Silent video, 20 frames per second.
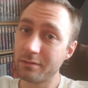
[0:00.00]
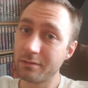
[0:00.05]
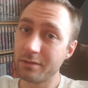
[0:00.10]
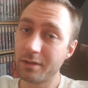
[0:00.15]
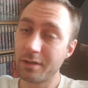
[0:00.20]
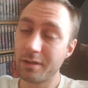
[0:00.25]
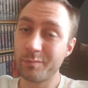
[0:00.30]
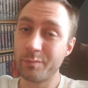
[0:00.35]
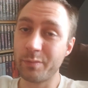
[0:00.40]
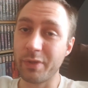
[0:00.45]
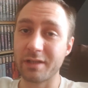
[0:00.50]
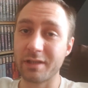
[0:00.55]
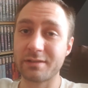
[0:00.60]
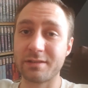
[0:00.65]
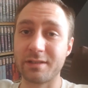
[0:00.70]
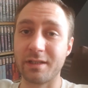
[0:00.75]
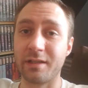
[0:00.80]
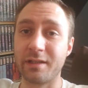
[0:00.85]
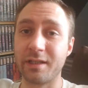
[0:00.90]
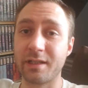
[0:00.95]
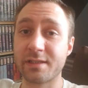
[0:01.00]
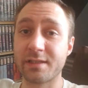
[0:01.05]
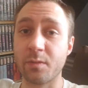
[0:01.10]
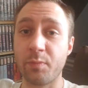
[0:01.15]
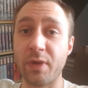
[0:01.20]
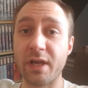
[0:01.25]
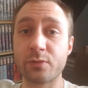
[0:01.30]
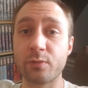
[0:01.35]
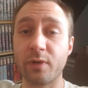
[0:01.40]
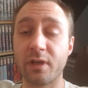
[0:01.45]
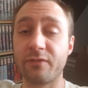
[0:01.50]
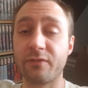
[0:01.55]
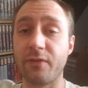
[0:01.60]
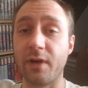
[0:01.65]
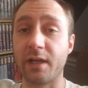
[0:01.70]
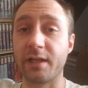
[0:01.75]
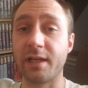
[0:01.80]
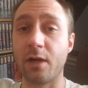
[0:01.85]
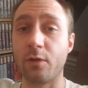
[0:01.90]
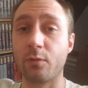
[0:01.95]
but that's the best way to find out
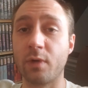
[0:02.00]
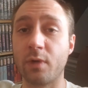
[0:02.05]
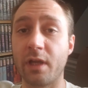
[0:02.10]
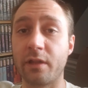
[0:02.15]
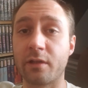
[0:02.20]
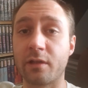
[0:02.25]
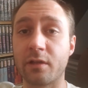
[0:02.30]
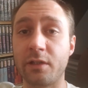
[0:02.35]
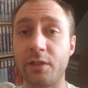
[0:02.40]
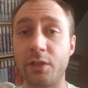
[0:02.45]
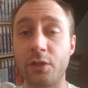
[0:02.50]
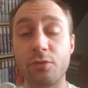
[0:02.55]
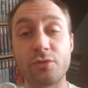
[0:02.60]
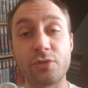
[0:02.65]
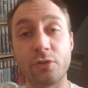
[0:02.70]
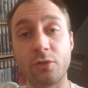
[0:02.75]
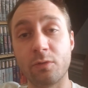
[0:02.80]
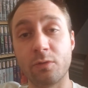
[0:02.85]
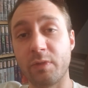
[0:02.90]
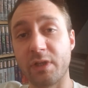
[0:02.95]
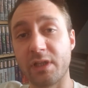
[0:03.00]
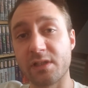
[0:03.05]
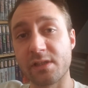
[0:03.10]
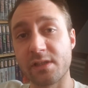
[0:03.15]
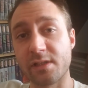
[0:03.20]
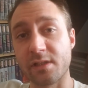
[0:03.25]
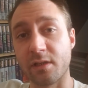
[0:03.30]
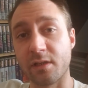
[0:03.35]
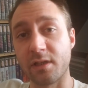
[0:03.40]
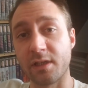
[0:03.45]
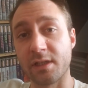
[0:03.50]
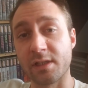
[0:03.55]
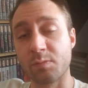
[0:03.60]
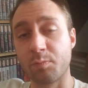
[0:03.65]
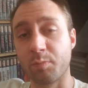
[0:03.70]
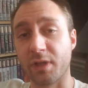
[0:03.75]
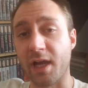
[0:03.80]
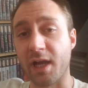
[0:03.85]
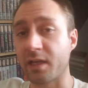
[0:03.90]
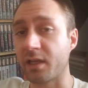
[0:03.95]
whether YouTube is
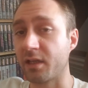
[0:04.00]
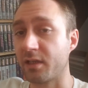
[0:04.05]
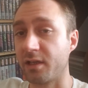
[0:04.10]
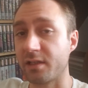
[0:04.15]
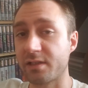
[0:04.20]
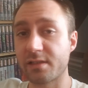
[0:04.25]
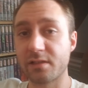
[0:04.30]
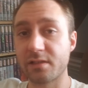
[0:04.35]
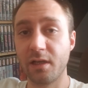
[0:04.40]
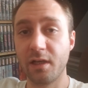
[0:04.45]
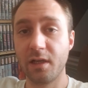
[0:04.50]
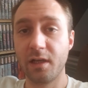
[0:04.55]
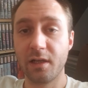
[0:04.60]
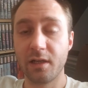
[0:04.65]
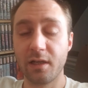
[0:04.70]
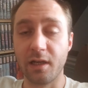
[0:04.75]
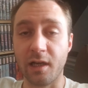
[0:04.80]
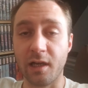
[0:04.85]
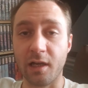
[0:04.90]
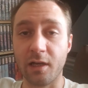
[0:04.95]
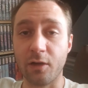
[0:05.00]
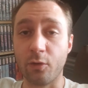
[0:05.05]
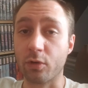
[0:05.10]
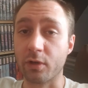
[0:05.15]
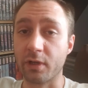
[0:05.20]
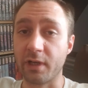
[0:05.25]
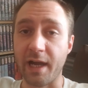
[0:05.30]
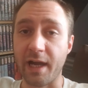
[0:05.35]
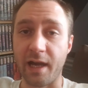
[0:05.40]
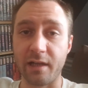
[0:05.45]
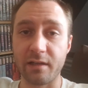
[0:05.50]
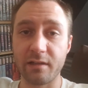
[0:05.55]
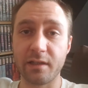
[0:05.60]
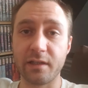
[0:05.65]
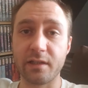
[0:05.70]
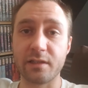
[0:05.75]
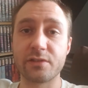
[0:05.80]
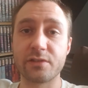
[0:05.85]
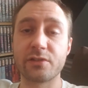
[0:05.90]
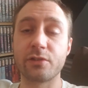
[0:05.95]
blocking us or not, is
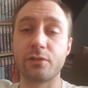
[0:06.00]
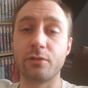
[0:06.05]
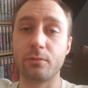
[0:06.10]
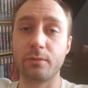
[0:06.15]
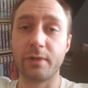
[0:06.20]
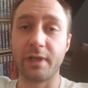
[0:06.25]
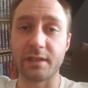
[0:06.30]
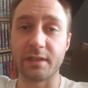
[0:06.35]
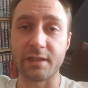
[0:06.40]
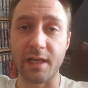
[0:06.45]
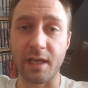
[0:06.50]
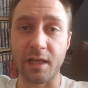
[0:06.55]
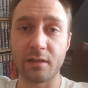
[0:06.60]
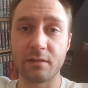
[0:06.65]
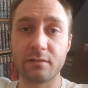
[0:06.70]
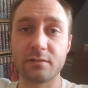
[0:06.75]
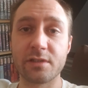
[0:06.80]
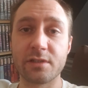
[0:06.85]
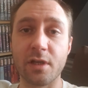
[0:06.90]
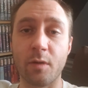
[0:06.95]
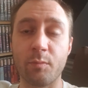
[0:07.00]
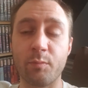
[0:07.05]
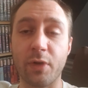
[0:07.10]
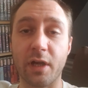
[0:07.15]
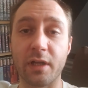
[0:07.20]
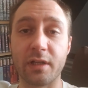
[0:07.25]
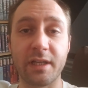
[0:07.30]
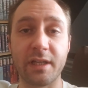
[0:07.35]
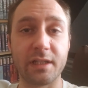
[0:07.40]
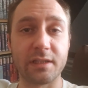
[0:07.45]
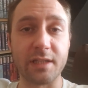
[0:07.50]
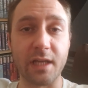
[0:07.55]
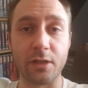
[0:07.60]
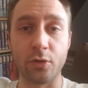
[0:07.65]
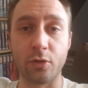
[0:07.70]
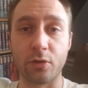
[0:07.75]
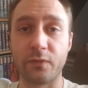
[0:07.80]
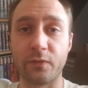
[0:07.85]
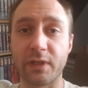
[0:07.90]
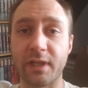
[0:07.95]
to hit that sub button, hit that
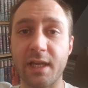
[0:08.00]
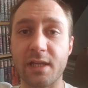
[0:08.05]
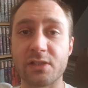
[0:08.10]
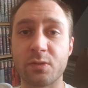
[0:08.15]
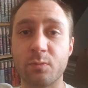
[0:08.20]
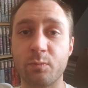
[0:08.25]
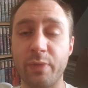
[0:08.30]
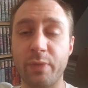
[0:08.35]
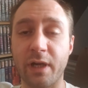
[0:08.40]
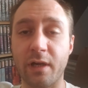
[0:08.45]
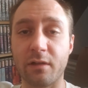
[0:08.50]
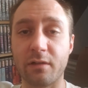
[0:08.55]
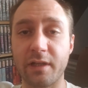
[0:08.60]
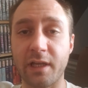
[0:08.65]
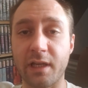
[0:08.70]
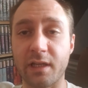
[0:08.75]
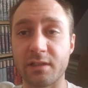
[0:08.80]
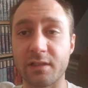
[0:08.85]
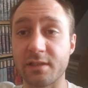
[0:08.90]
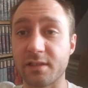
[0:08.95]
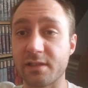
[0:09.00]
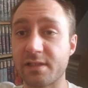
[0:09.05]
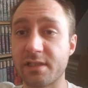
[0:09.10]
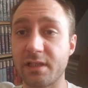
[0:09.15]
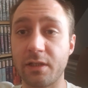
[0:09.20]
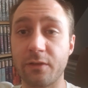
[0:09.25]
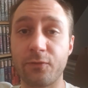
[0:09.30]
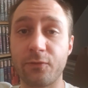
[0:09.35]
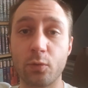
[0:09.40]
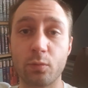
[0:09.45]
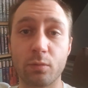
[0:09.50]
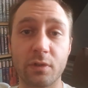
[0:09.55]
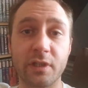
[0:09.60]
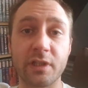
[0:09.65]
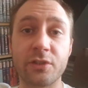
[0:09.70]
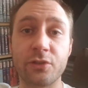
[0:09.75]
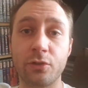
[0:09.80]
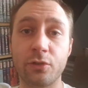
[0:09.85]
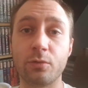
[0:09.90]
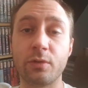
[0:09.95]
notification bell, and see if you really do
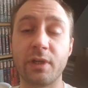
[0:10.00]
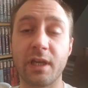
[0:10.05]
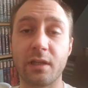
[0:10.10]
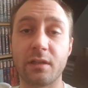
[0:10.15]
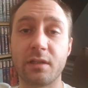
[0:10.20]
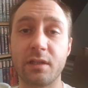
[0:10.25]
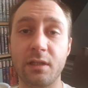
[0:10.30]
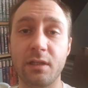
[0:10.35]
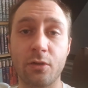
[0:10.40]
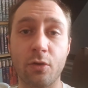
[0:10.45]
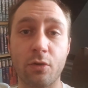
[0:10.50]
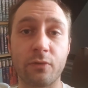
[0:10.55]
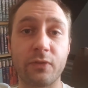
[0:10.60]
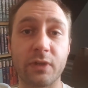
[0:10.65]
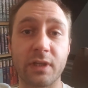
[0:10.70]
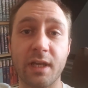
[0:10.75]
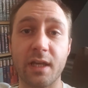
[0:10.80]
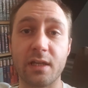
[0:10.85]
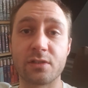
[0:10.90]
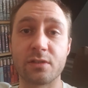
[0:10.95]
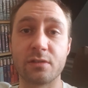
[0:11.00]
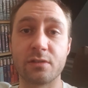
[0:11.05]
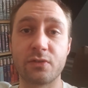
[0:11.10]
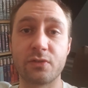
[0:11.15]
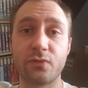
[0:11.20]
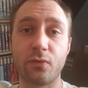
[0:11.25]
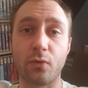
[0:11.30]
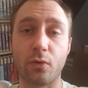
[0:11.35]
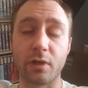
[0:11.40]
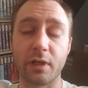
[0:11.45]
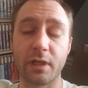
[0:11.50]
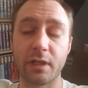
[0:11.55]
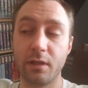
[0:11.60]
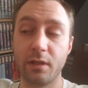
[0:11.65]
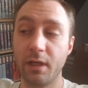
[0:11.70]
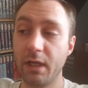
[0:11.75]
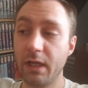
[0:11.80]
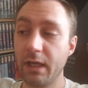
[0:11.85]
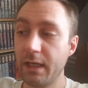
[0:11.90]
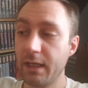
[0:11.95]
get the notifications for it.
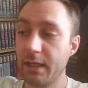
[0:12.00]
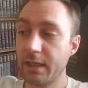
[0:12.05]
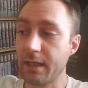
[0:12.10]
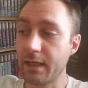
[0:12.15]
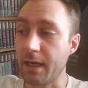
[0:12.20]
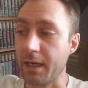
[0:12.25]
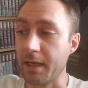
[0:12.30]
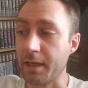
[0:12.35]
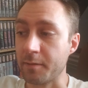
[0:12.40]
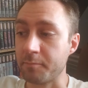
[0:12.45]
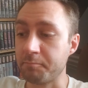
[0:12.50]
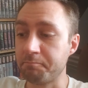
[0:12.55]
Um,